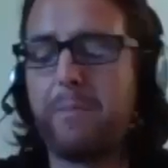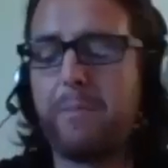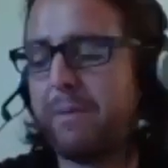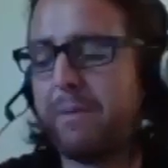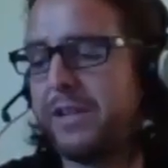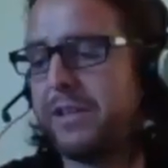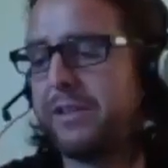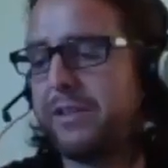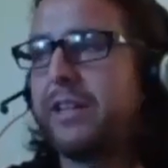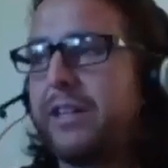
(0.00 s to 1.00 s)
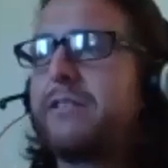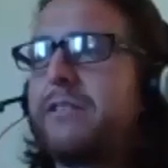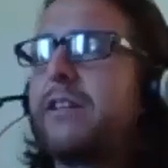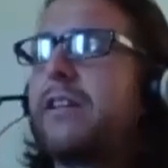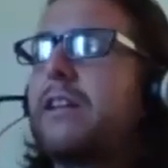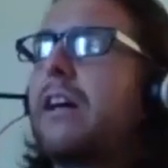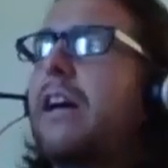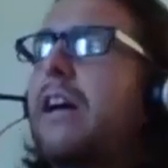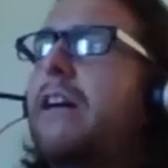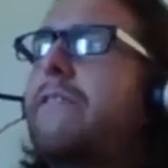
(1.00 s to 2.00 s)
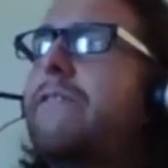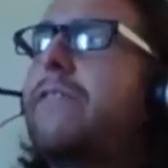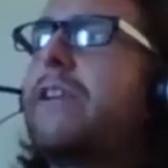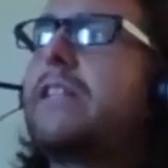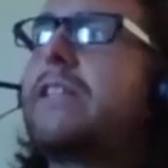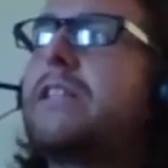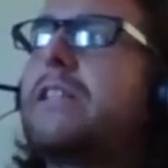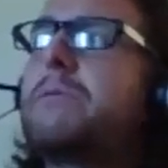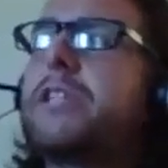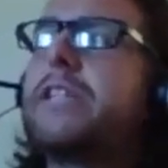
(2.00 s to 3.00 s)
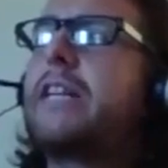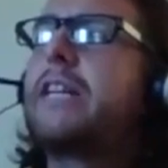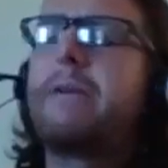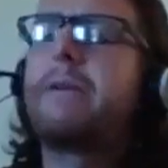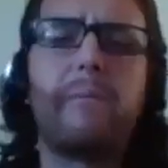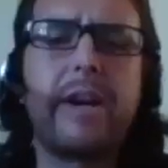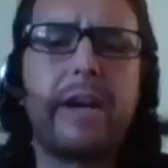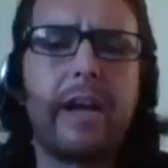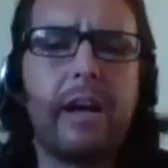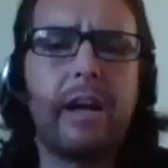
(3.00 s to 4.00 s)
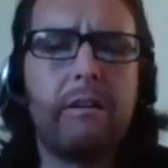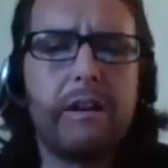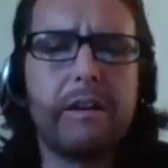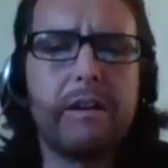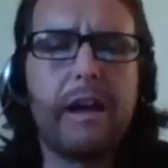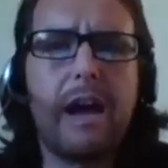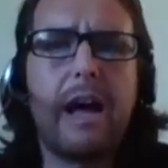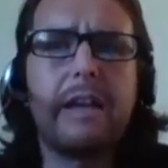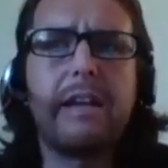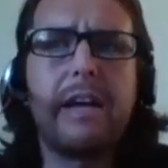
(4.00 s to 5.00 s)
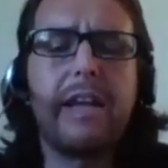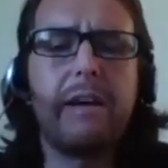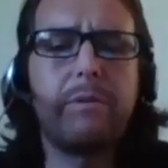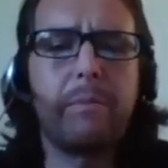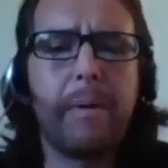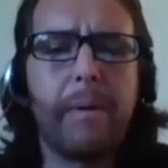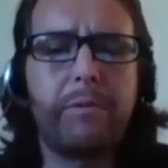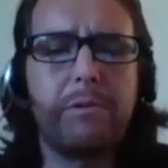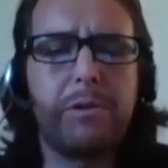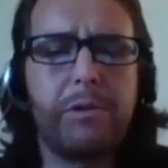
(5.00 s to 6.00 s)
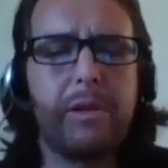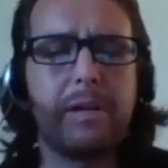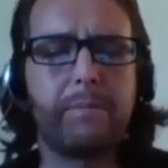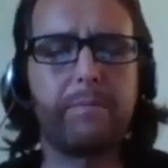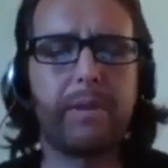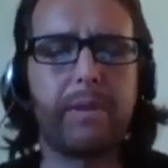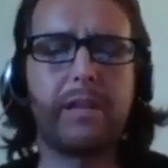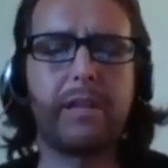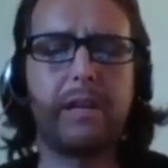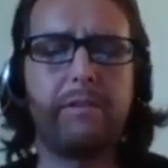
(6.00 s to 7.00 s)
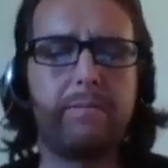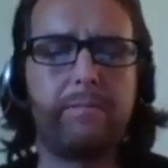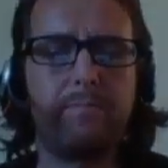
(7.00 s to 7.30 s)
Oh, my pleasure. Thank you. And for the listeners, we'll just take a little bit of a break now, and we will be back with you shortly. Thank you, David.